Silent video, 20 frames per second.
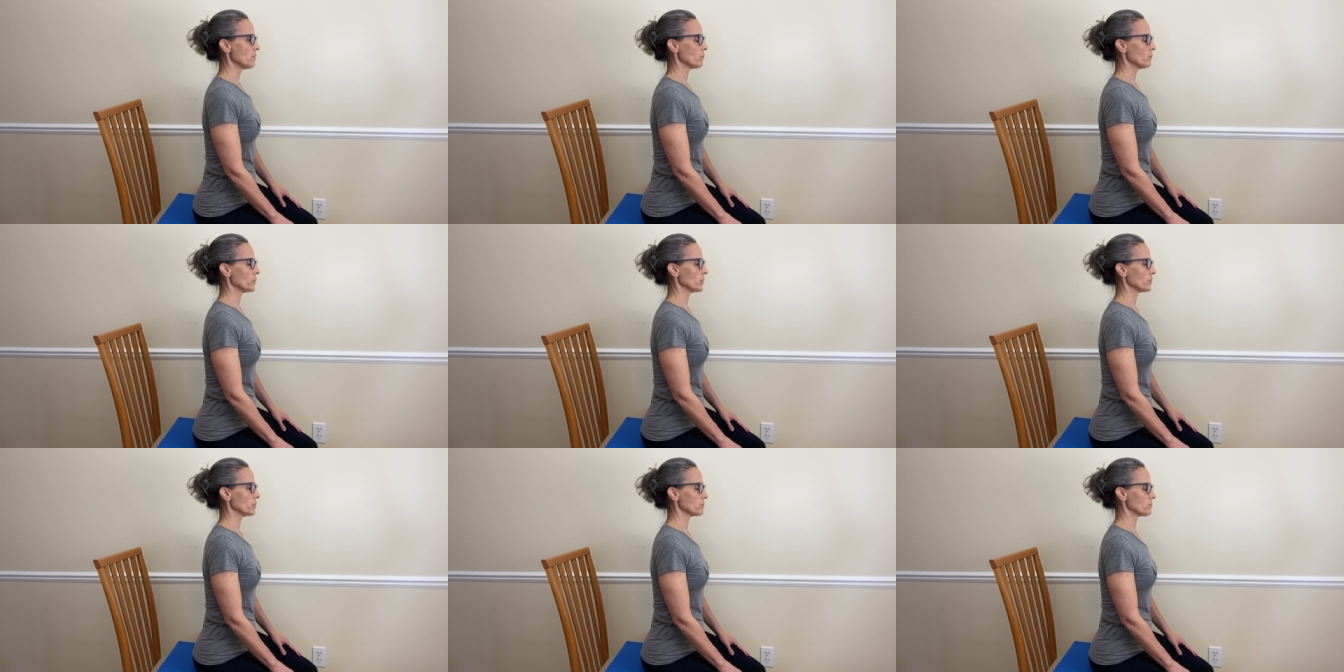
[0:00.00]

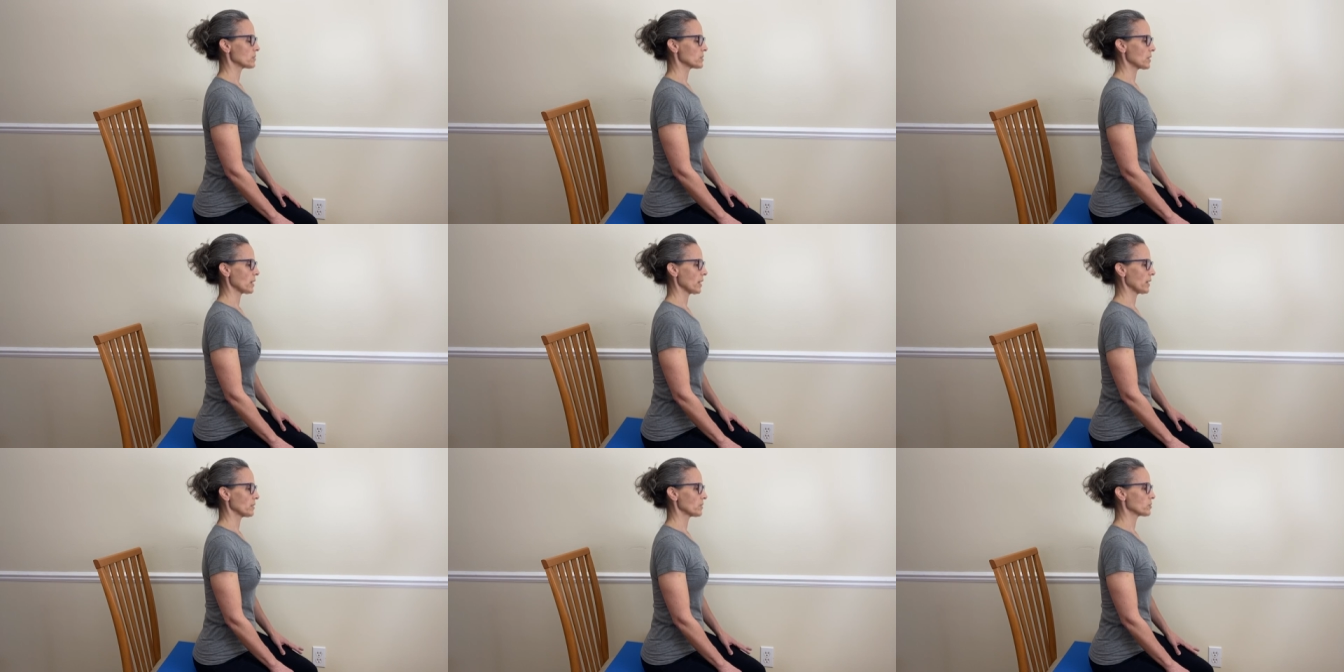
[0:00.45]
when you
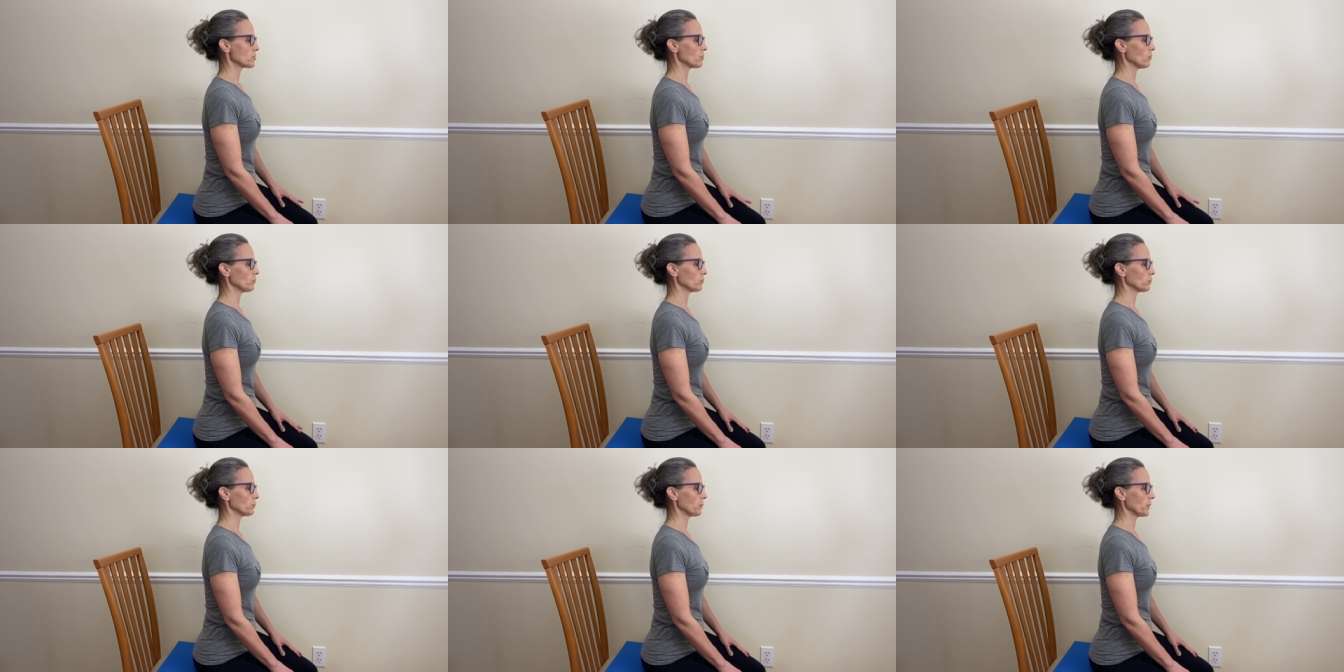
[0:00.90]
say
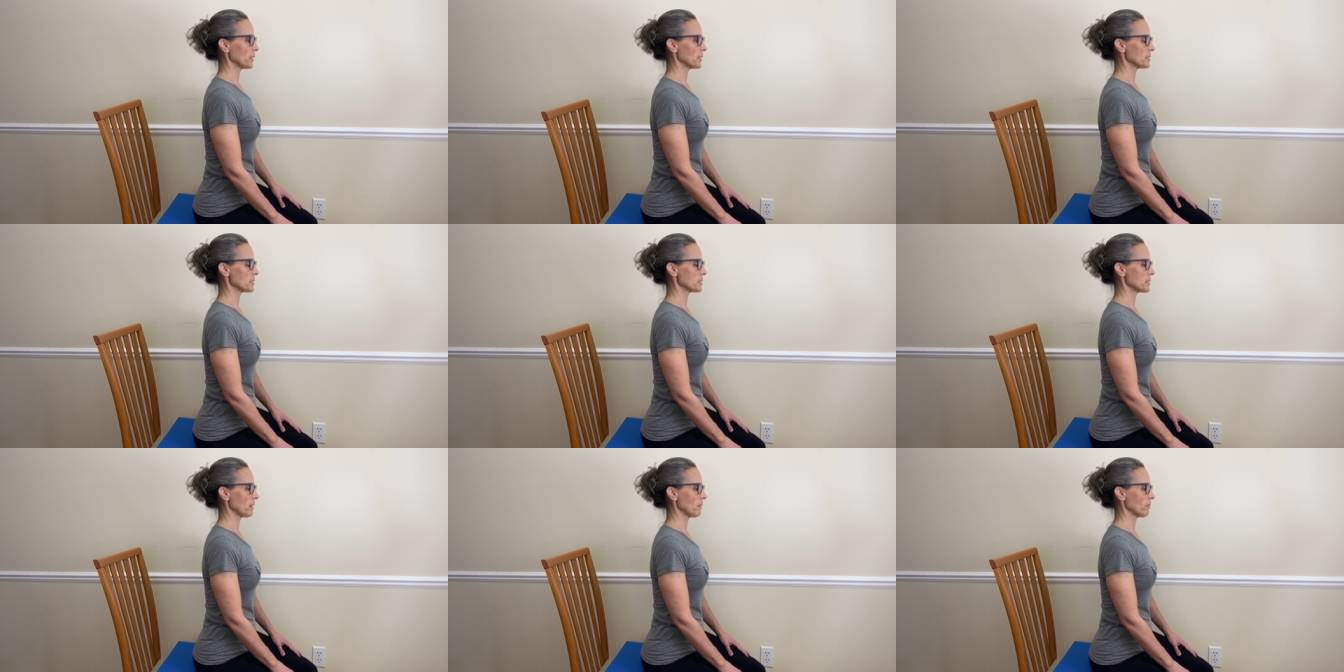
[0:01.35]
shoulder
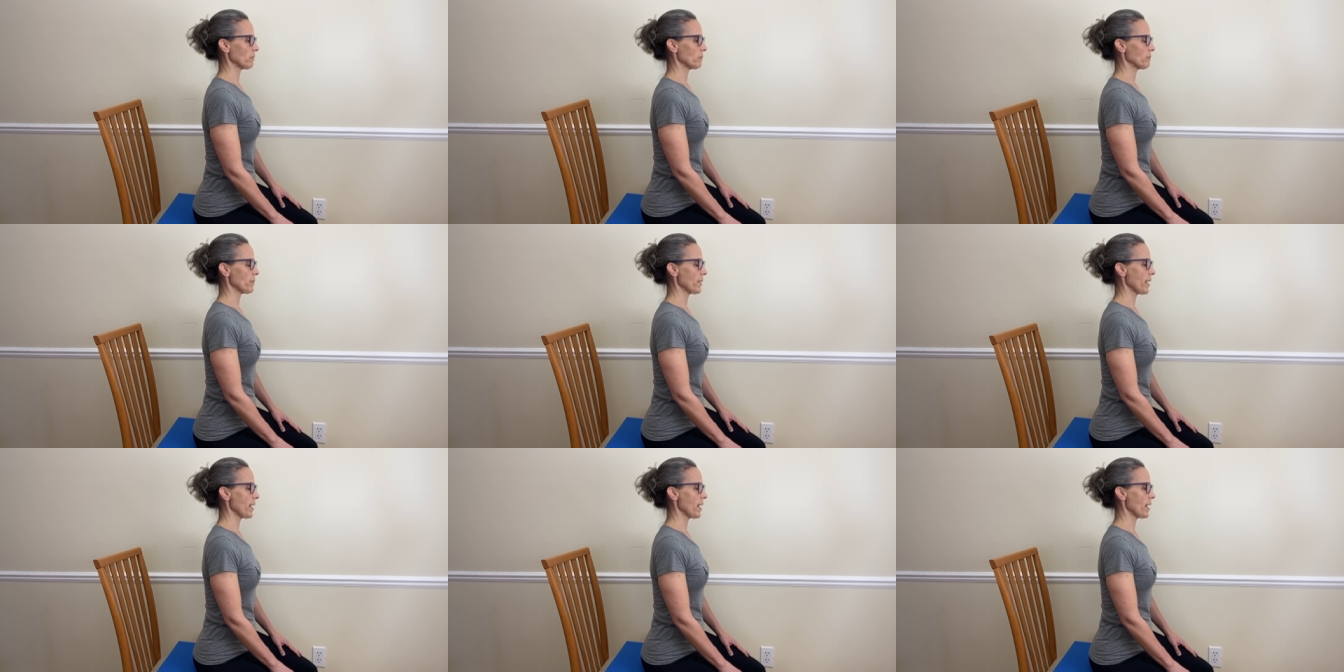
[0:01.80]
blades down
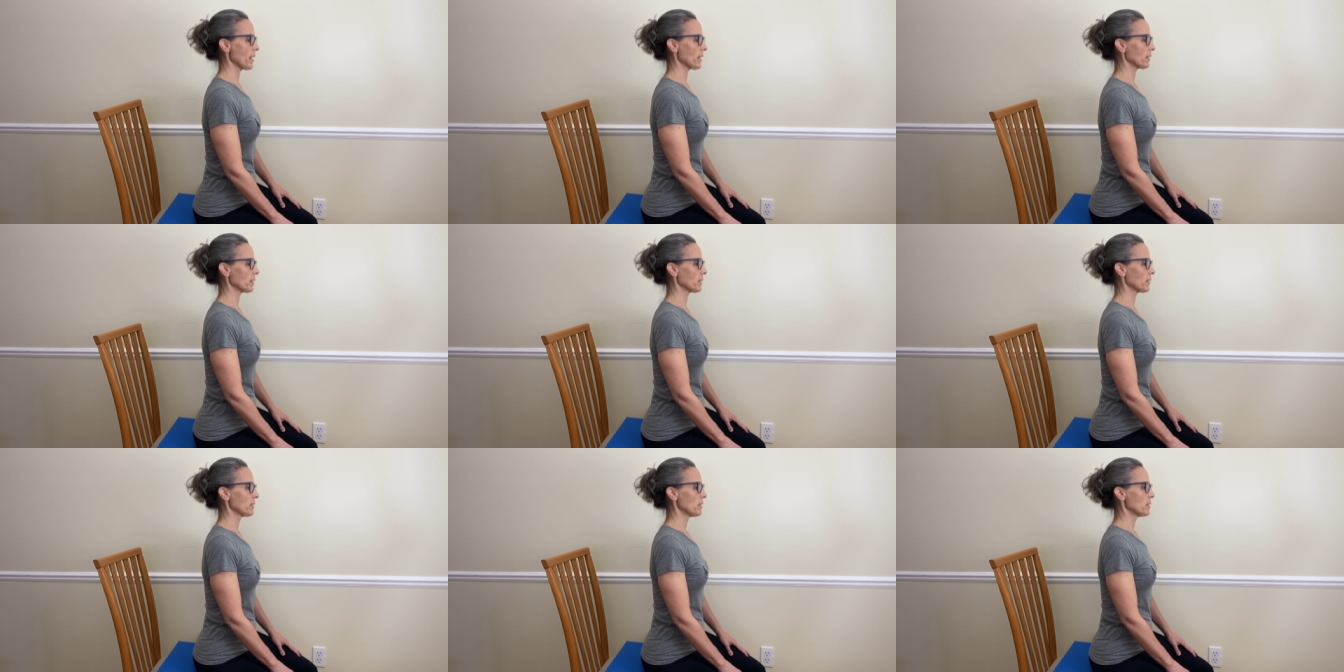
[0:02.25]
and
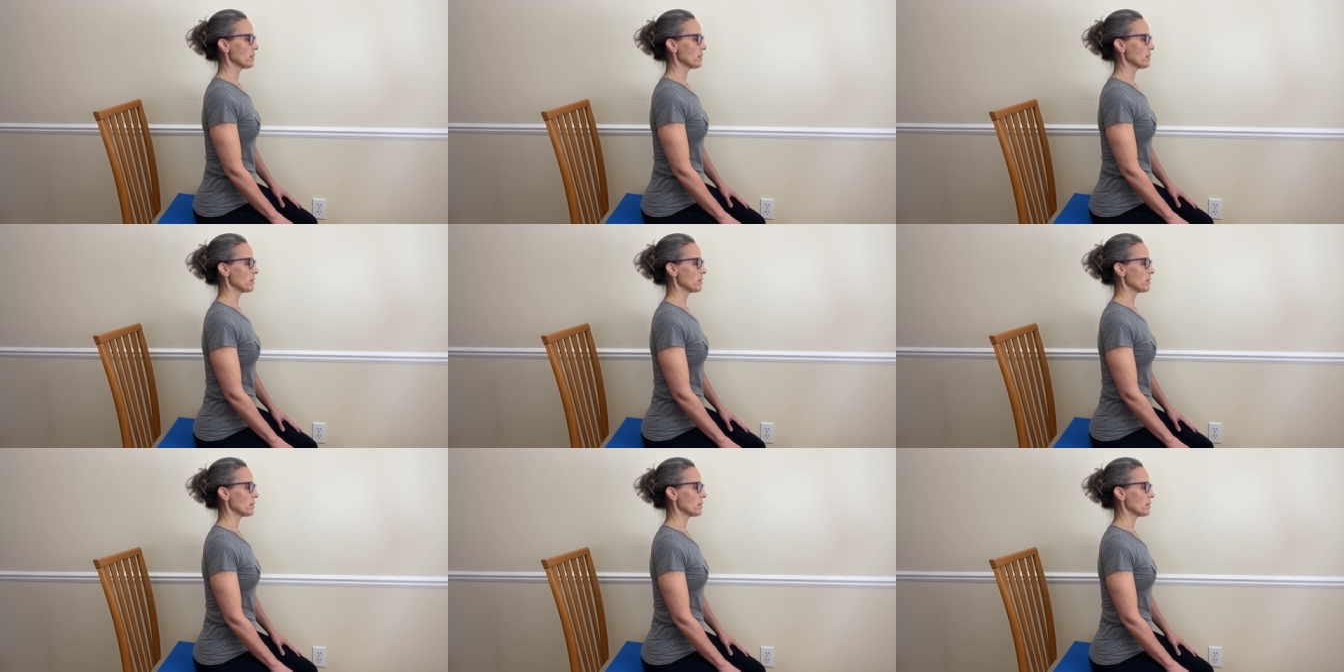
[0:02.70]
back,